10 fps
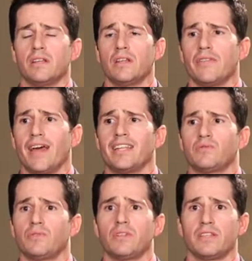and
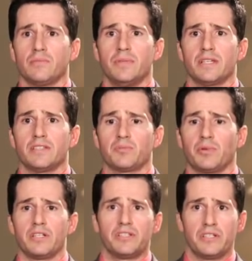that's really the biggest
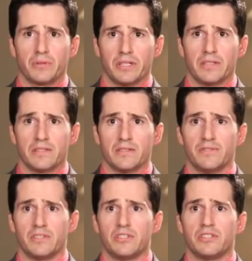pleasure you'll get as a
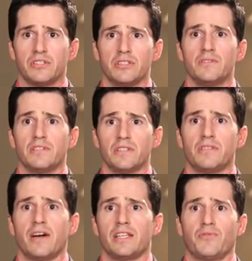physician using the
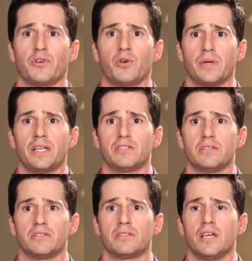device for your
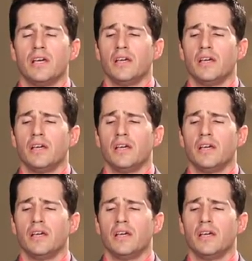patients.